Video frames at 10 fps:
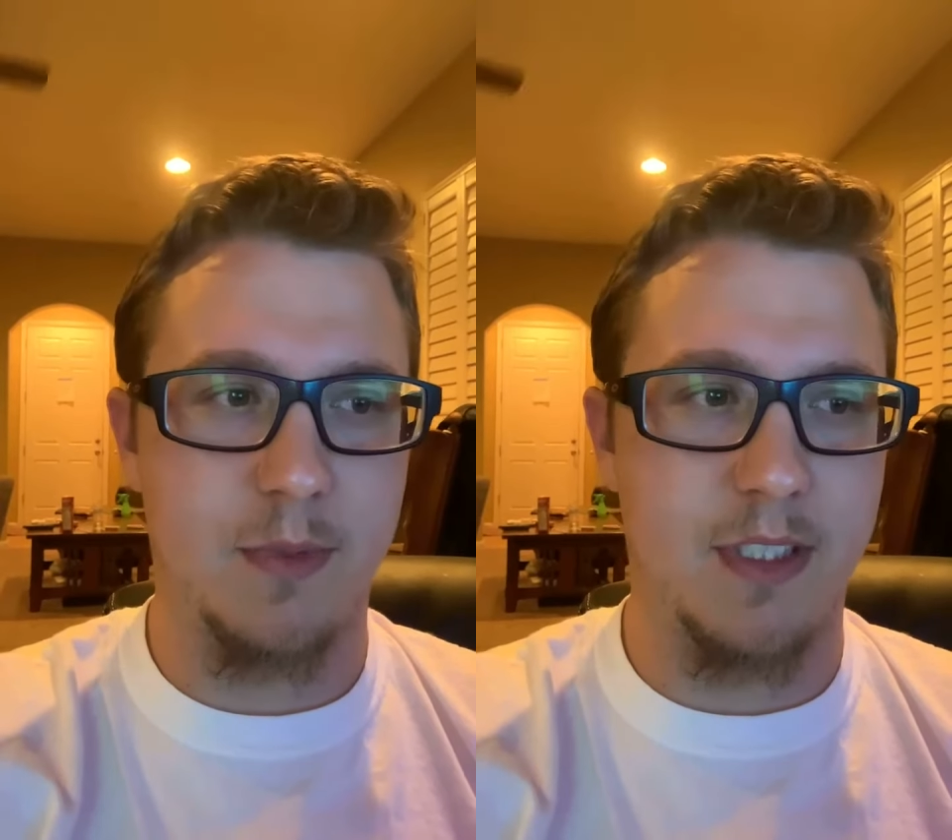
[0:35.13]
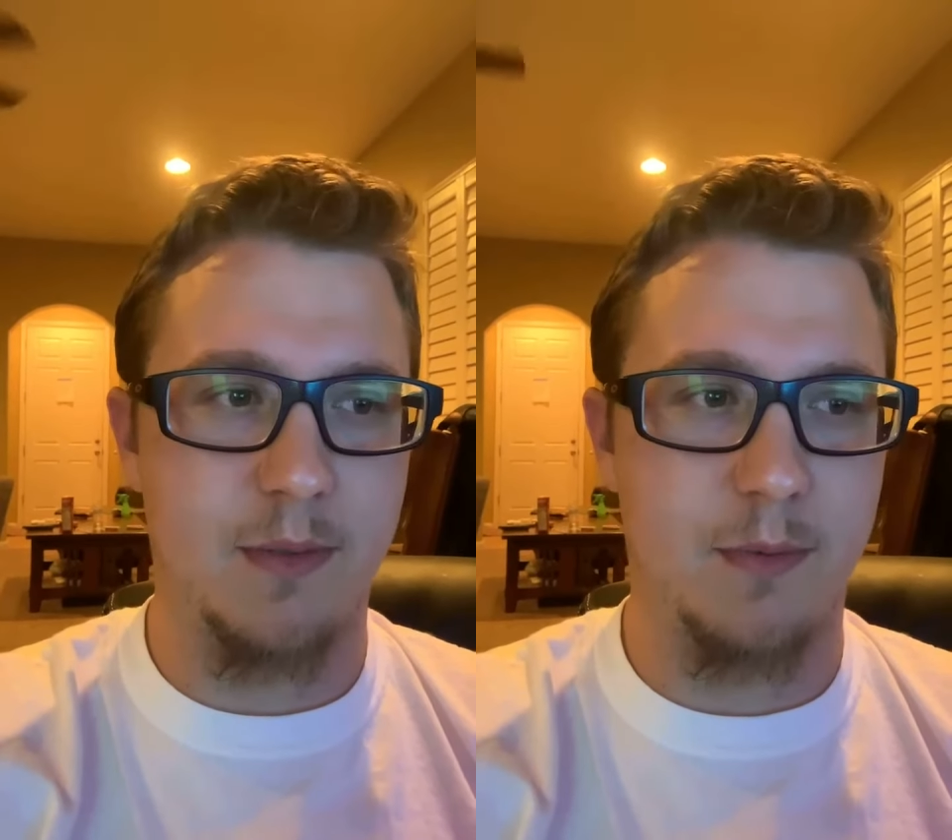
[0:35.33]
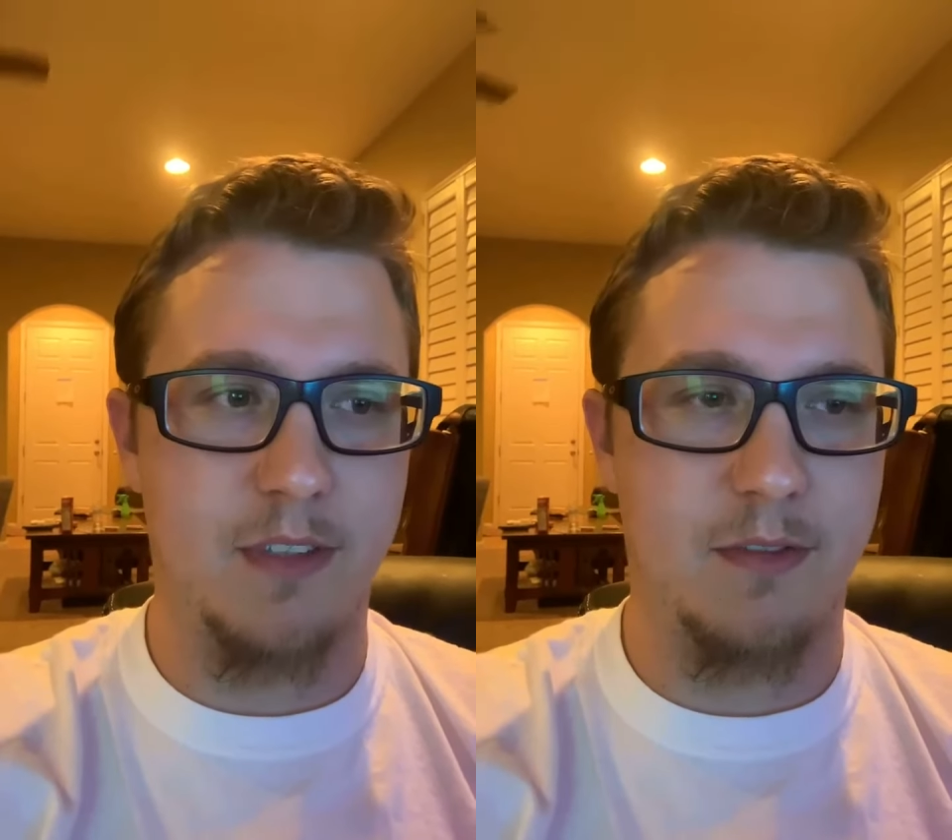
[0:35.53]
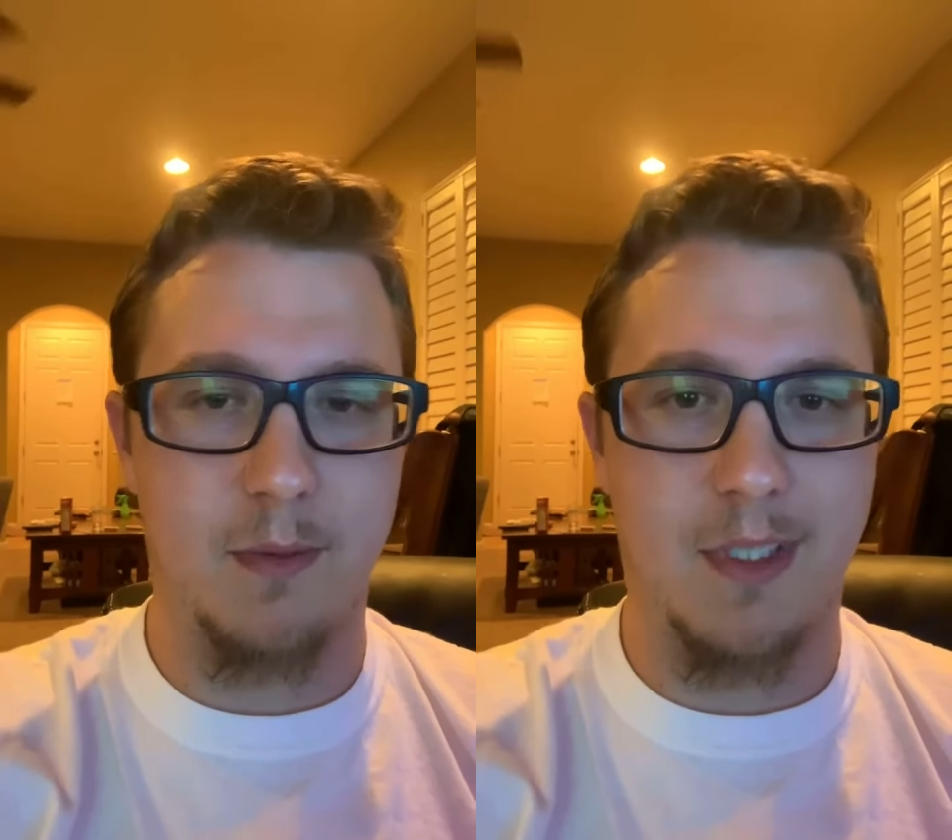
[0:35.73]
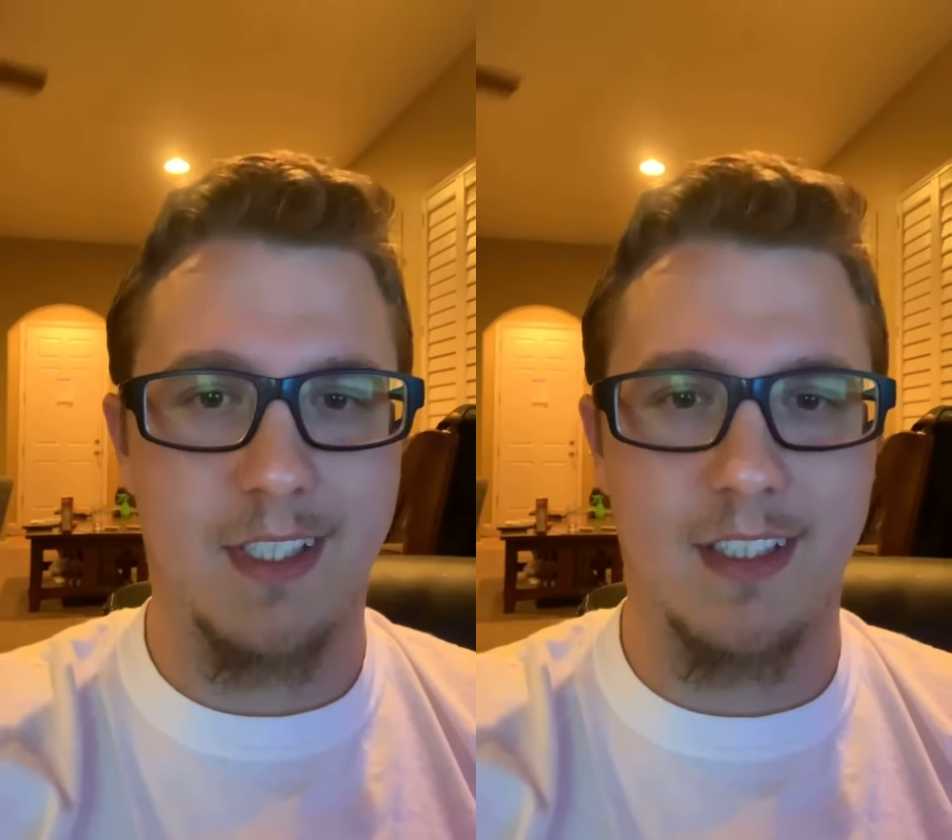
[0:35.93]
we went
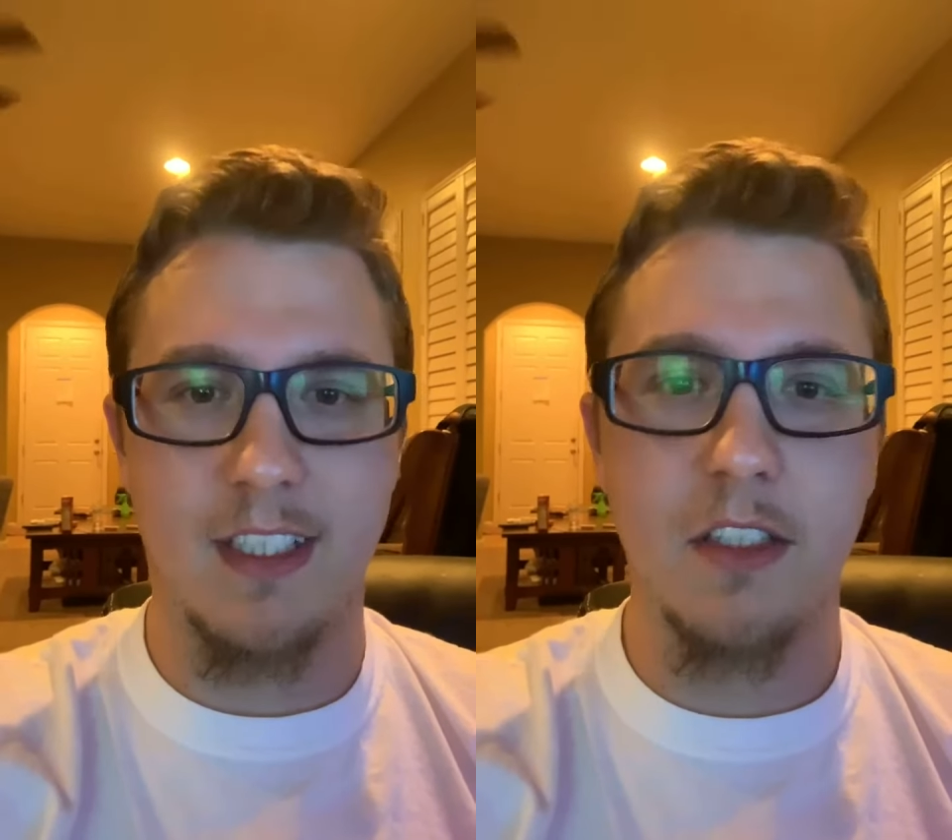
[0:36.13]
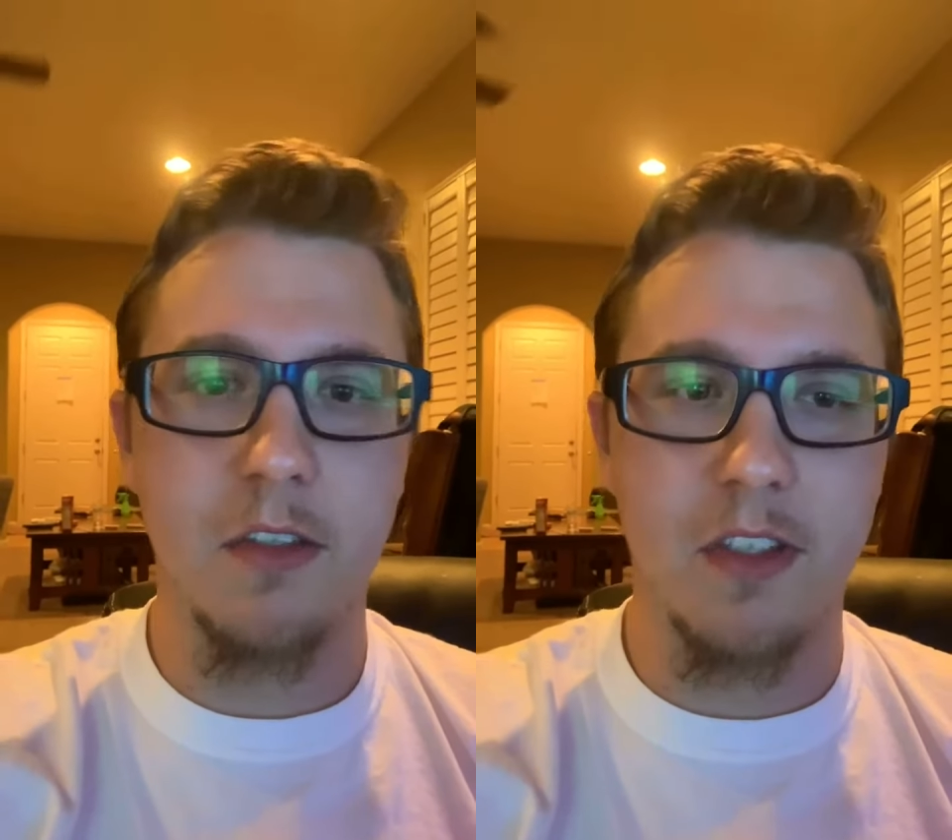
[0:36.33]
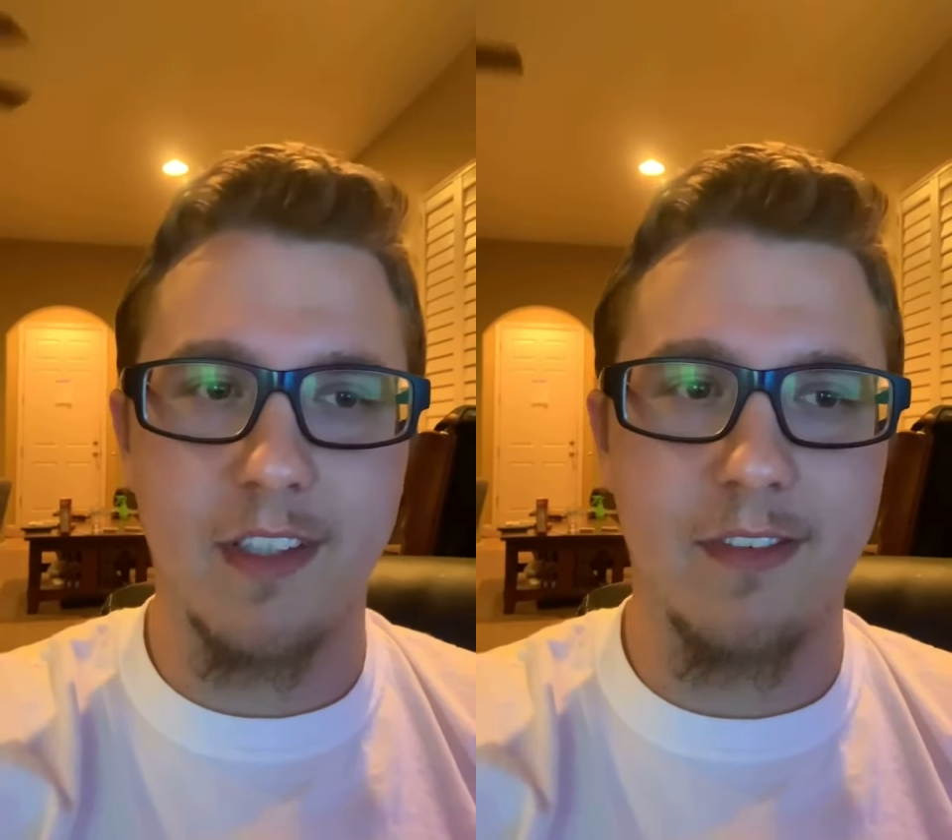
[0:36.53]
from like literally